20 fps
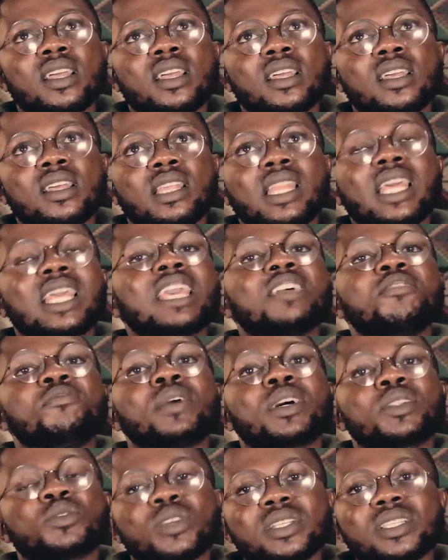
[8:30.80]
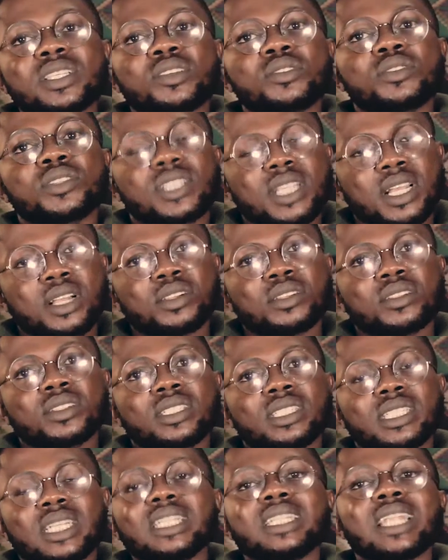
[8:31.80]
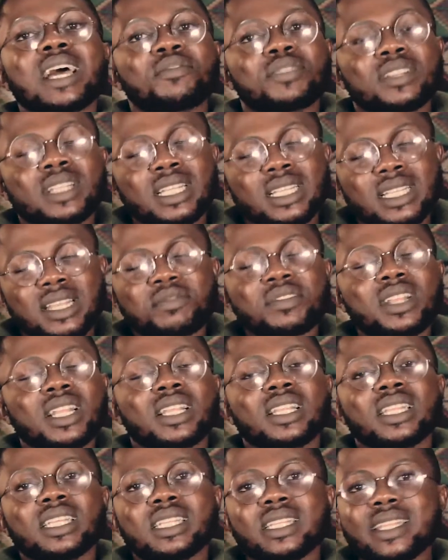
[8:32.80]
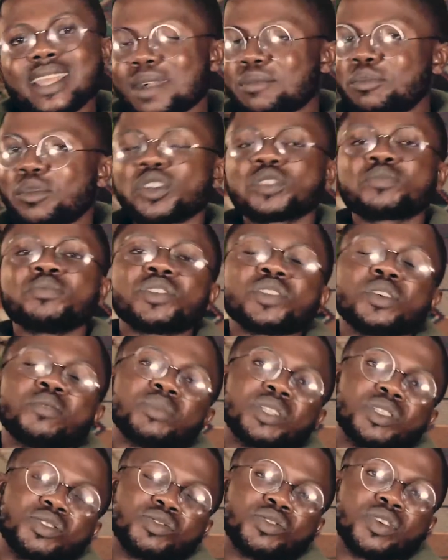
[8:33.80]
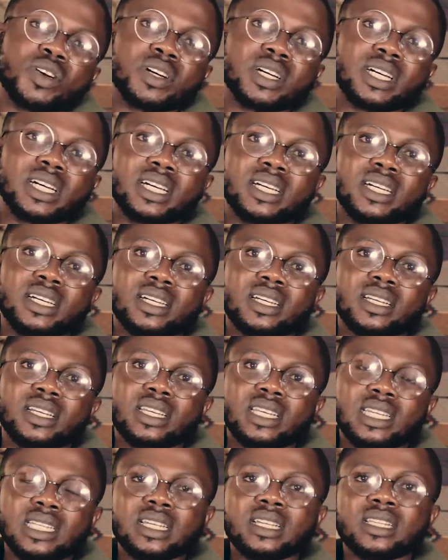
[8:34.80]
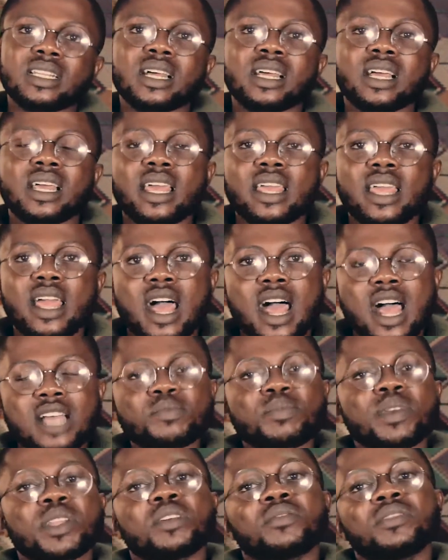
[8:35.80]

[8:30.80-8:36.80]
they gave birth to a sickle cell, then definitely there must be something wrong in the aspect of the